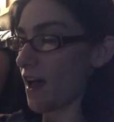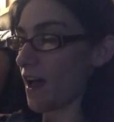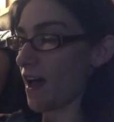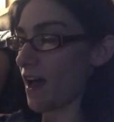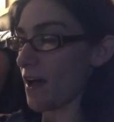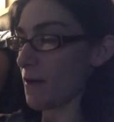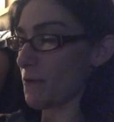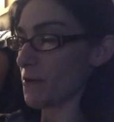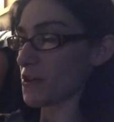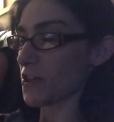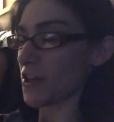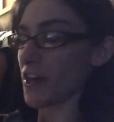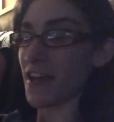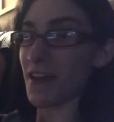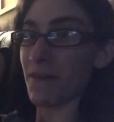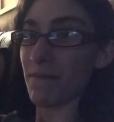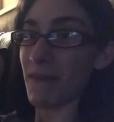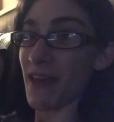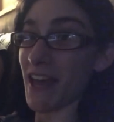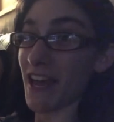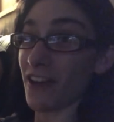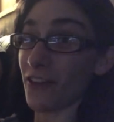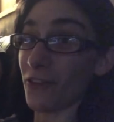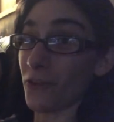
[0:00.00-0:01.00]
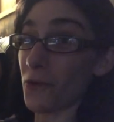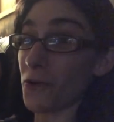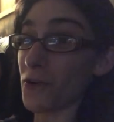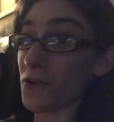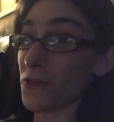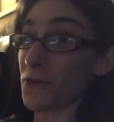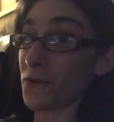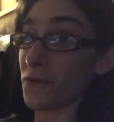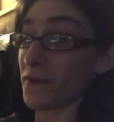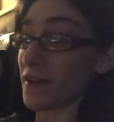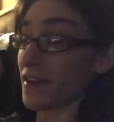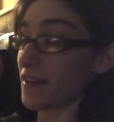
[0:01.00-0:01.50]
I wish I could make a Lord
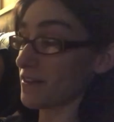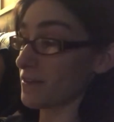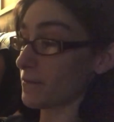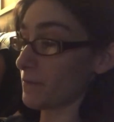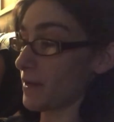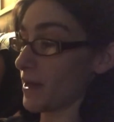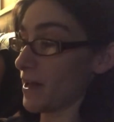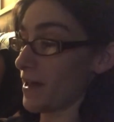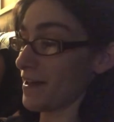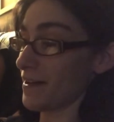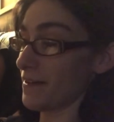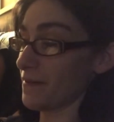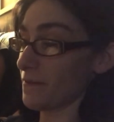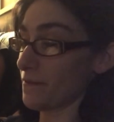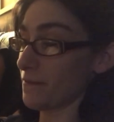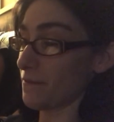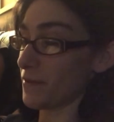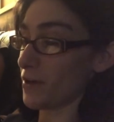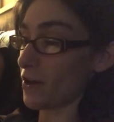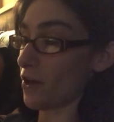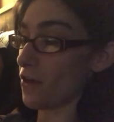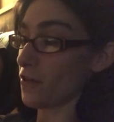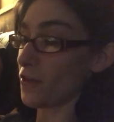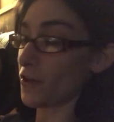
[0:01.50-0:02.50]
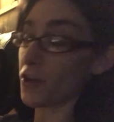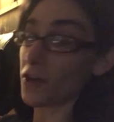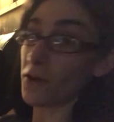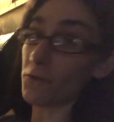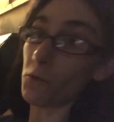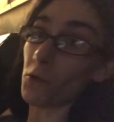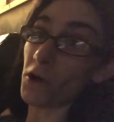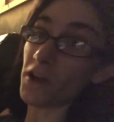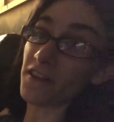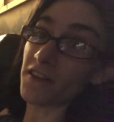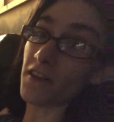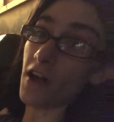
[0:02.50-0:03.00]
of the Rings pun, but all the good
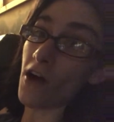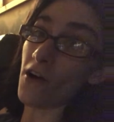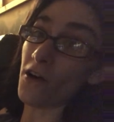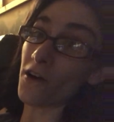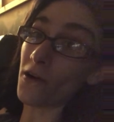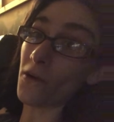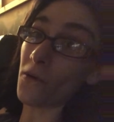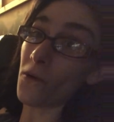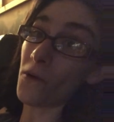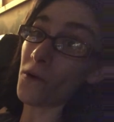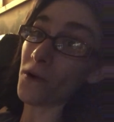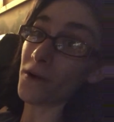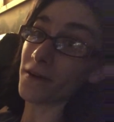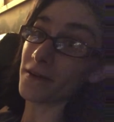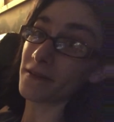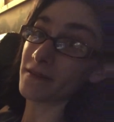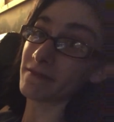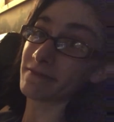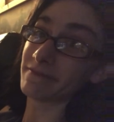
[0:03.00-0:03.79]
ones are gorn